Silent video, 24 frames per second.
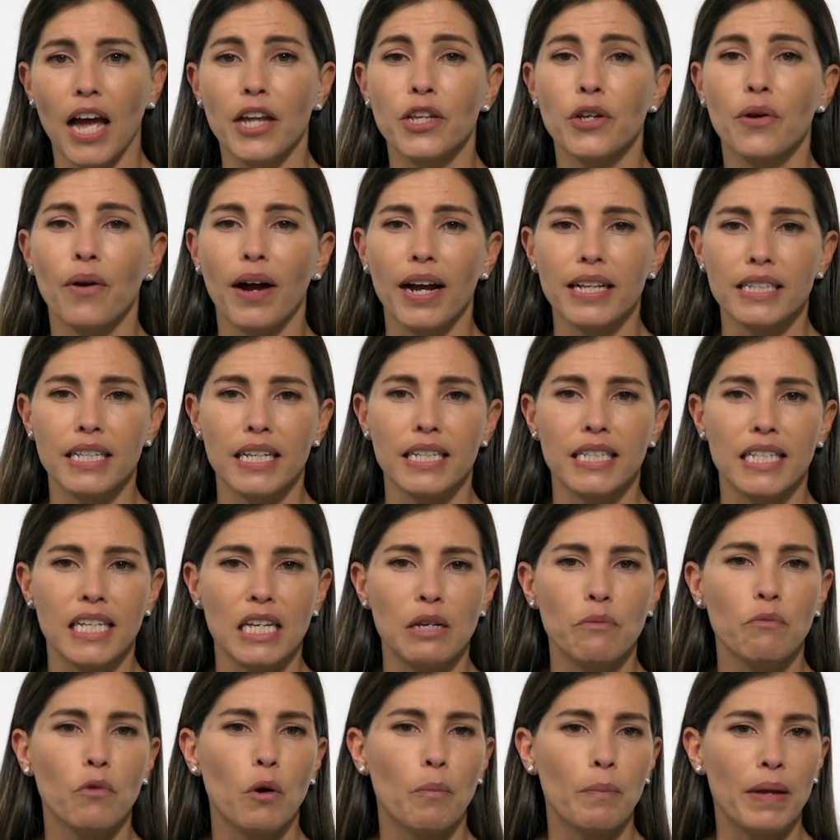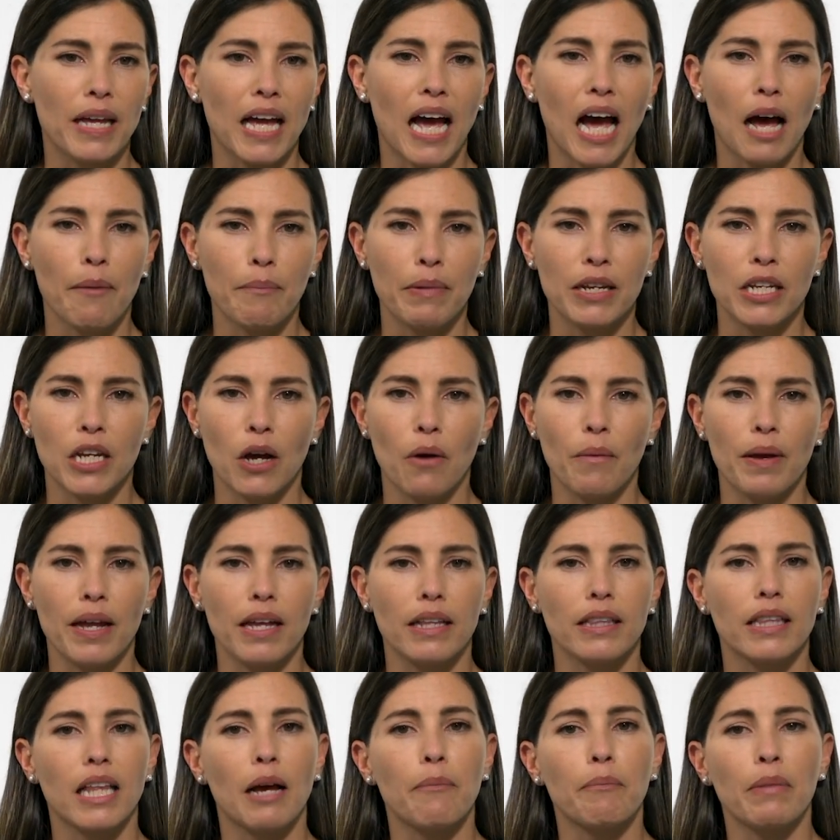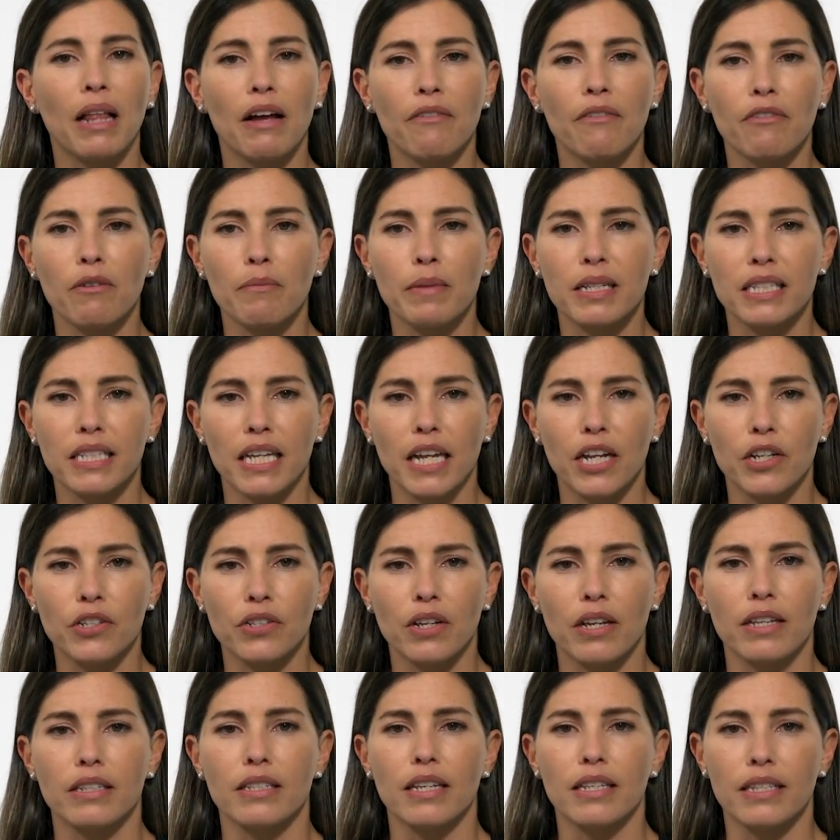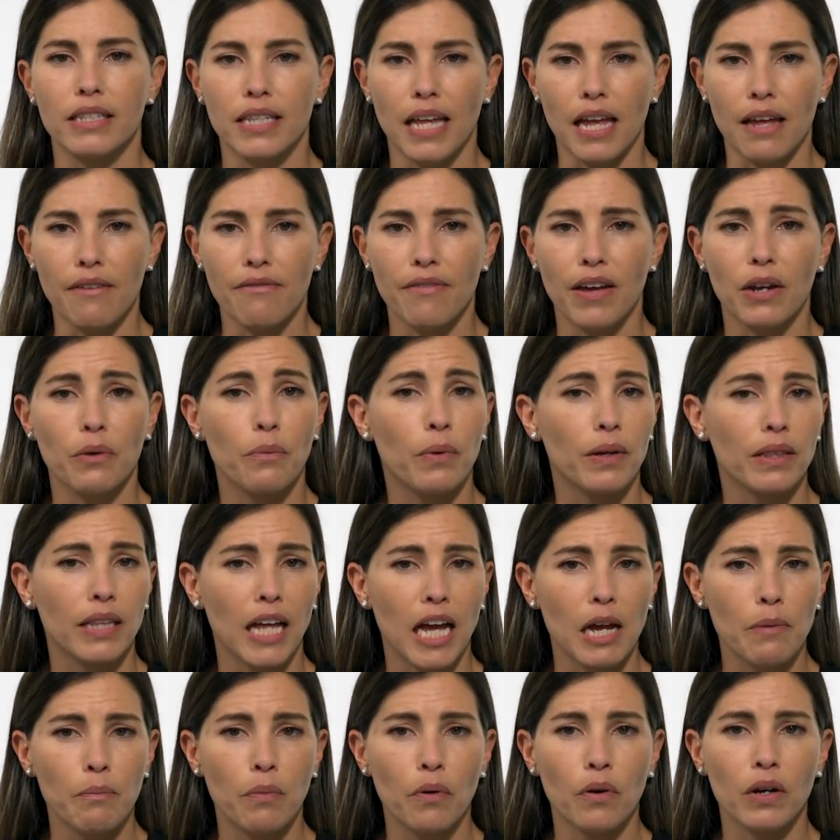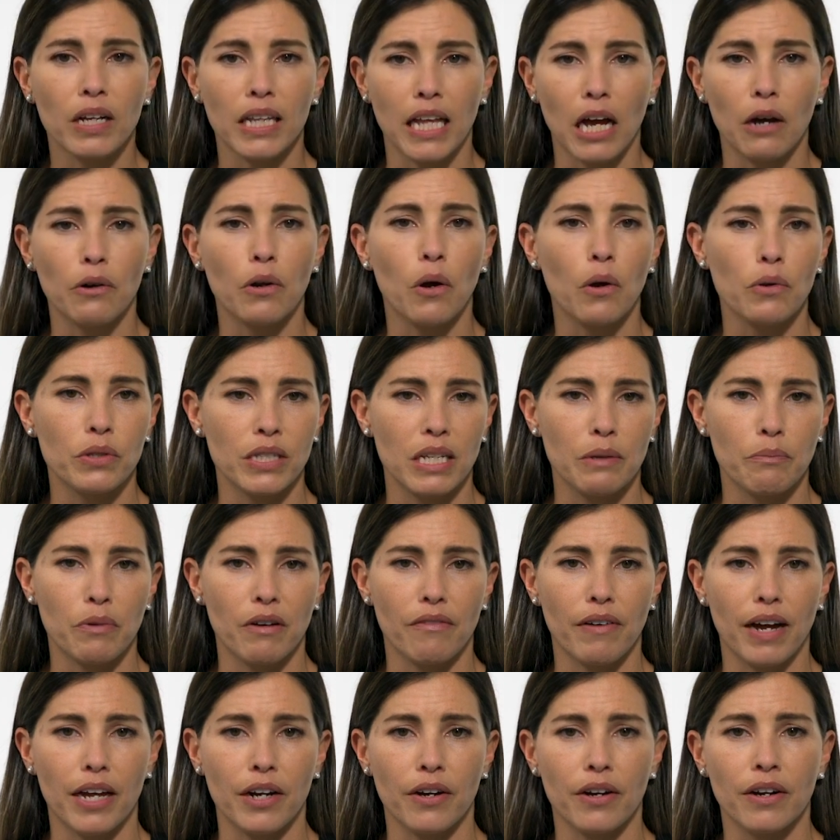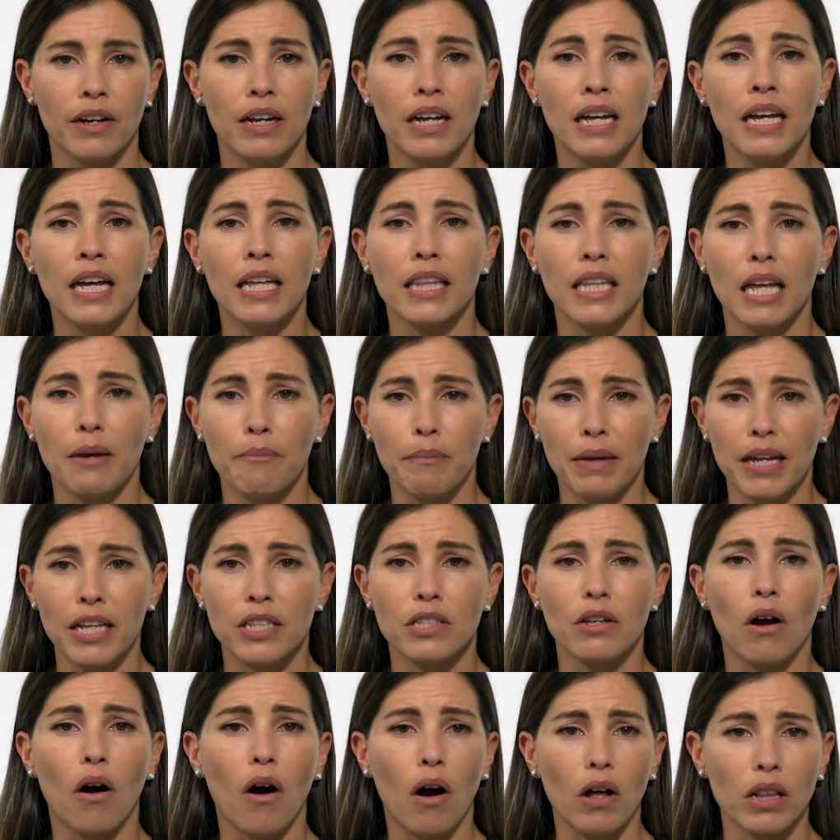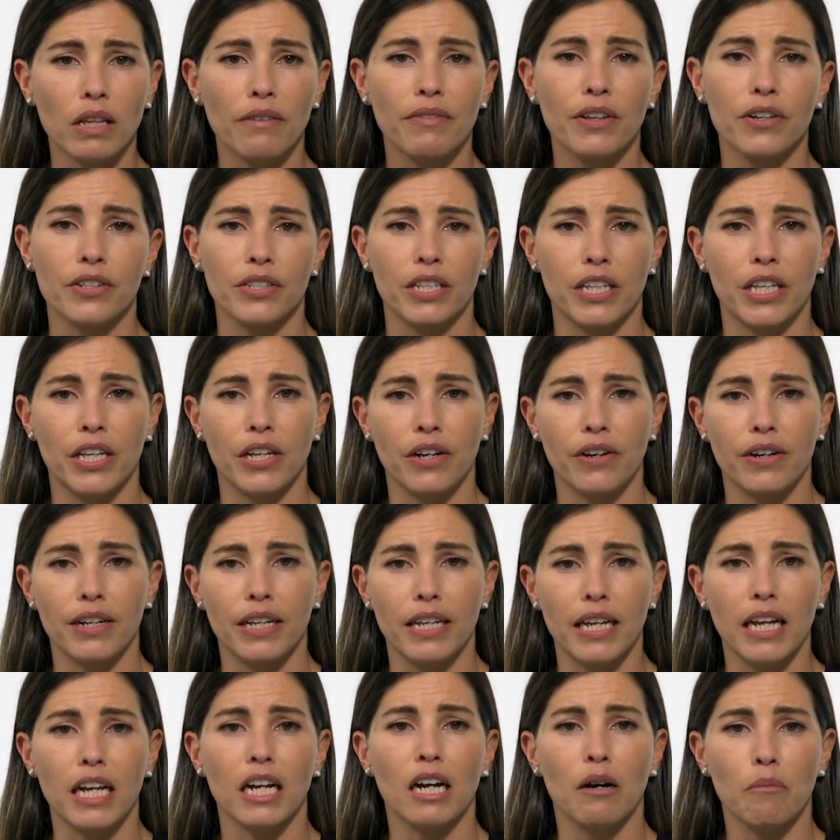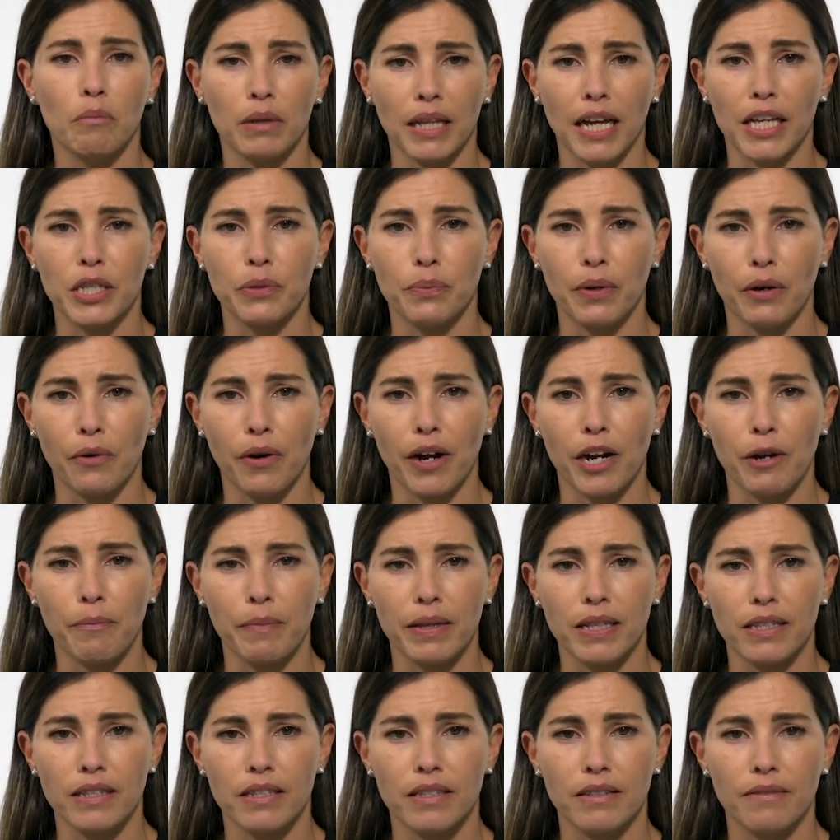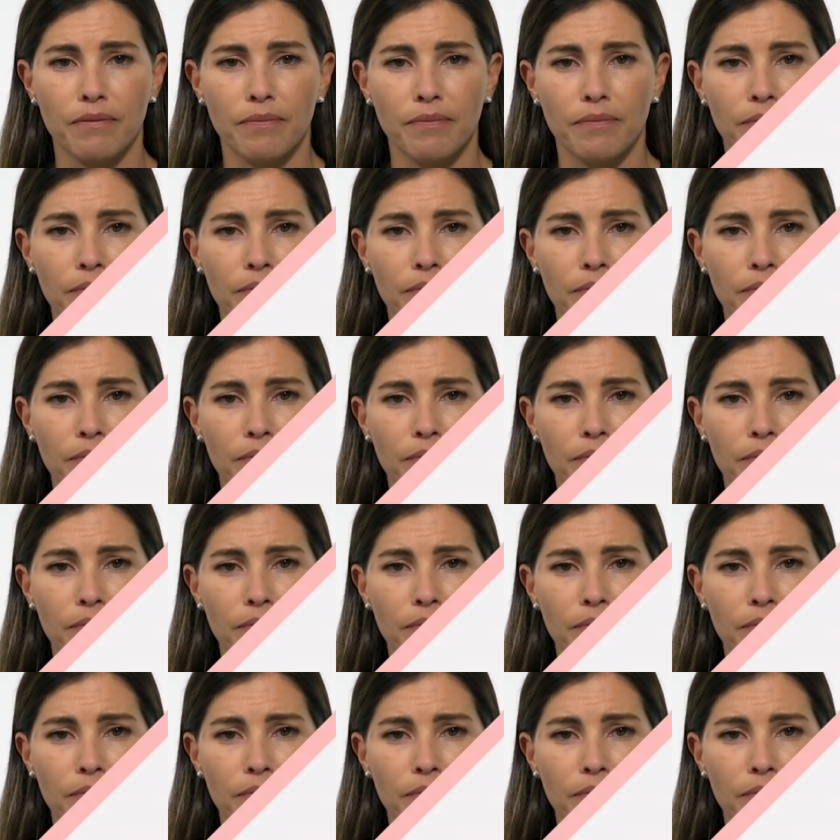And your IT team will be happy knowing that Platform.sh is a safe and reliable cloud hosting provider that meets all of their security and compliance requirements.